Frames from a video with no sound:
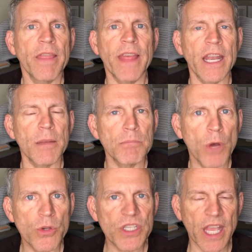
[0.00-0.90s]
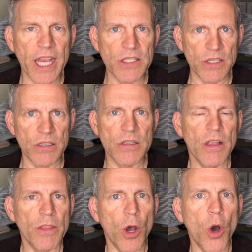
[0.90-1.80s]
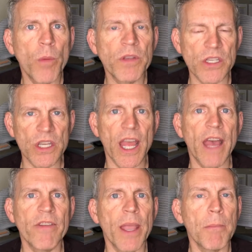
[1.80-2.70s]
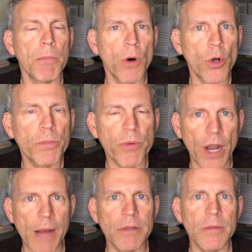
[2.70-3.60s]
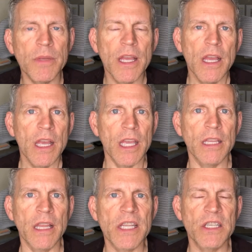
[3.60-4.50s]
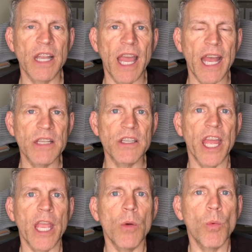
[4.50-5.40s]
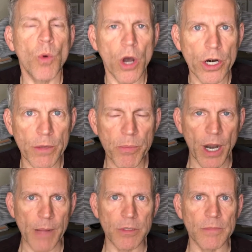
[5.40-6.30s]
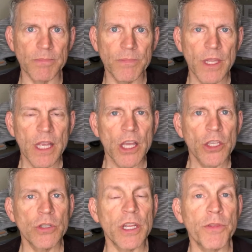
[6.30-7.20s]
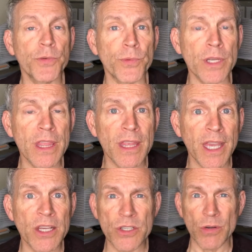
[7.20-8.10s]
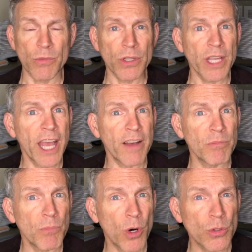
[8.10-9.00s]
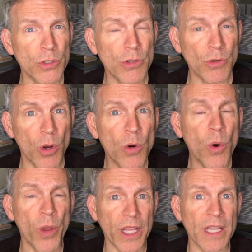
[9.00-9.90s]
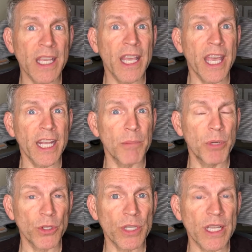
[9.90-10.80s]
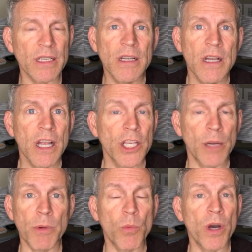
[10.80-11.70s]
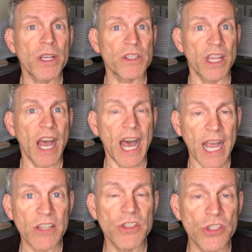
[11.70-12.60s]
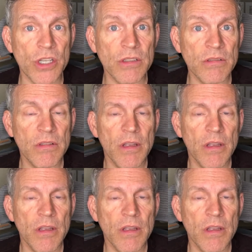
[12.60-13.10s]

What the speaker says: that in most cases, the home doesn't have a mold problem unless it has a water problem. You need three things to really have mold grow quickly in a building. Number one is oxygen.